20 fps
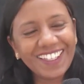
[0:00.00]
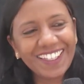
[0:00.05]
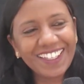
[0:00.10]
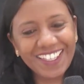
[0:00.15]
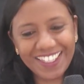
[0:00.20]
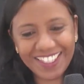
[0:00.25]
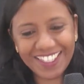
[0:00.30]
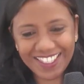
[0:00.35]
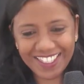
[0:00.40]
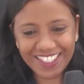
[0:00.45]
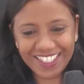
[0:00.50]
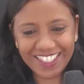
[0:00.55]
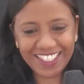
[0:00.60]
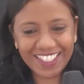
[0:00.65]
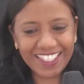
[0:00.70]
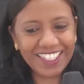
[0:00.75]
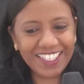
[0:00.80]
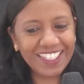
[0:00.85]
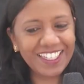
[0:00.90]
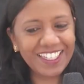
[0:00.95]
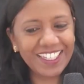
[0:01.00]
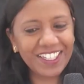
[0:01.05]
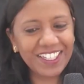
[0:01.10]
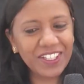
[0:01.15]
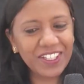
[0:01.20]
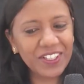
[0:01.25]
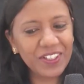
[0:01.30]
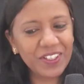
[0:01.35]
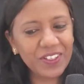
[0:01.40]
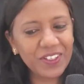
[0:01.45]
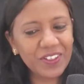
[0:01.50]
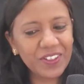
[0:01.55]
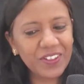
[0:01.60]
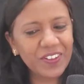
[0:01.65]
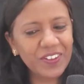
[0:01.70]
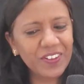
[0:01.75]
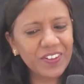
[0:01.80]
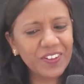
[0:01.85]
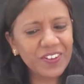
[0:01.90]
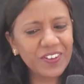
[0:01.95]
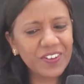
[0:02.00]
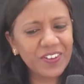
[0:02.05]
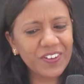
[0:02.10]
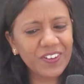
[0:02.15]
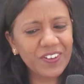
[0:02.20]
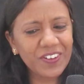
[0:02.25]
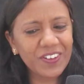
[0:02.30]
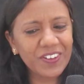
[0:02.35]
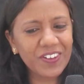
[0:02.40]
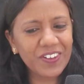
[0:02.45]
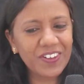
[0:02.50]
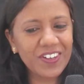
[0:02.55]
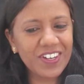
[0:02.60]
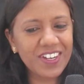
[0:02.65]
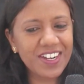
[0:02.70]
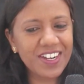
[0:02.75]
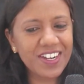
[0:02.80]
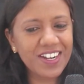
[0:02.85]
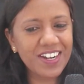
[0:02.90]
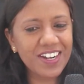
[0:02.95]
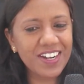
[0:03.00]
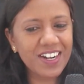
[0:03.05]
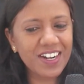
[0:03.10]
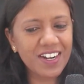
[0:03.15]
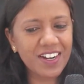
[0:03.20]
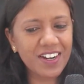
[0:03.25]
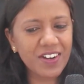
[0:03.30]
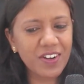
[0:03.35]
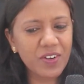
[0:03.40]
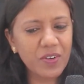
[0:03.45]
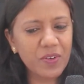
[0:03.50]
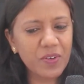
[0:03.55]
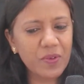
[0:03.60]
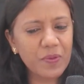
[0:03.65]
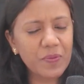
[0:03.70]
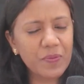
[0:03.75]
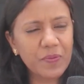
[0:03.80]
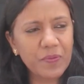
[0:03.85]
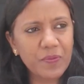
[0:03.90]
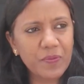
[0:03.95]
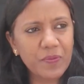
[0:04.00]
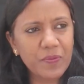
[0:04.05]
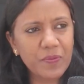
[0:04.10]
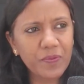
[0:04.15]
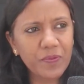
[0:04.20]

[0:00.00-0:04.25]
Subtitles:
(silence)